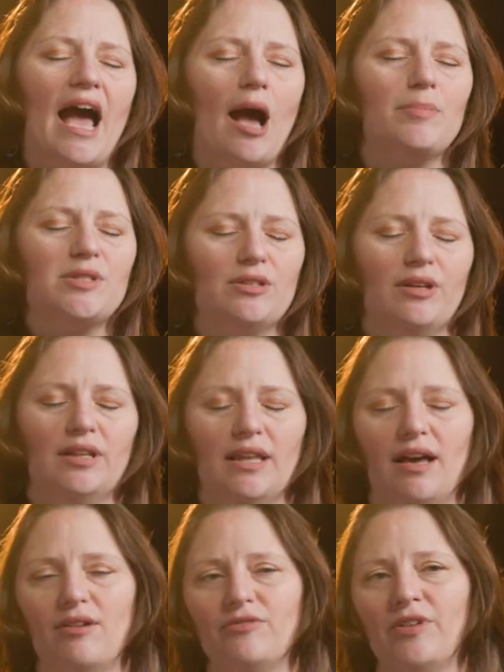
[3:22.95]
absolutely
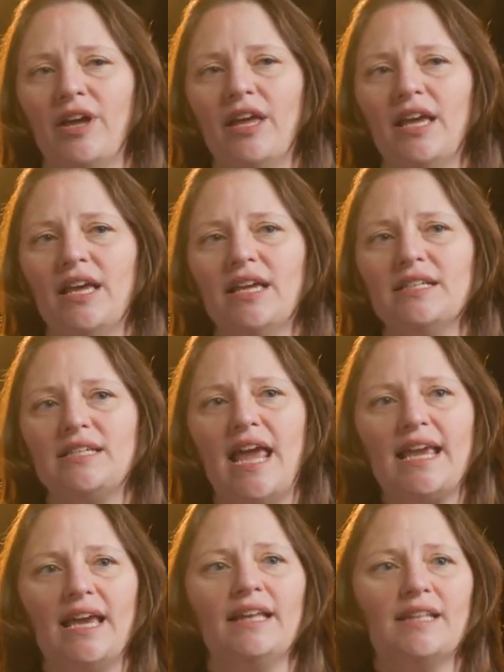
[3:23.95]
love
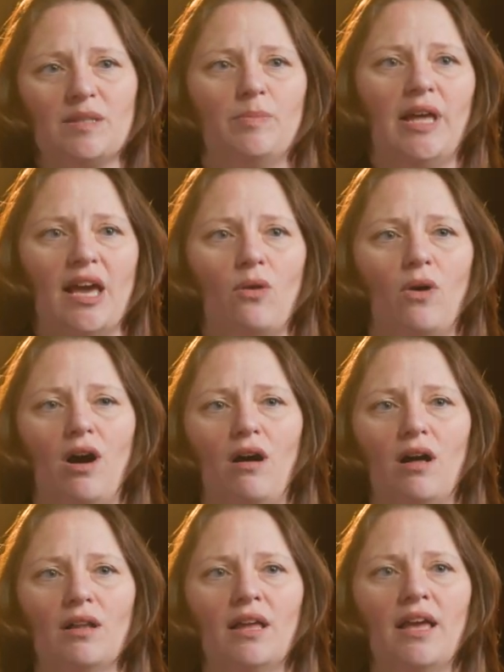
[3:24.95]
taking this blank
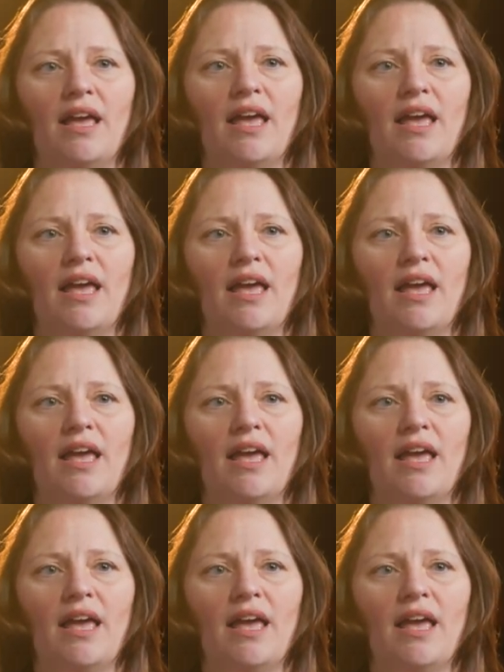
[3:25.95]
wall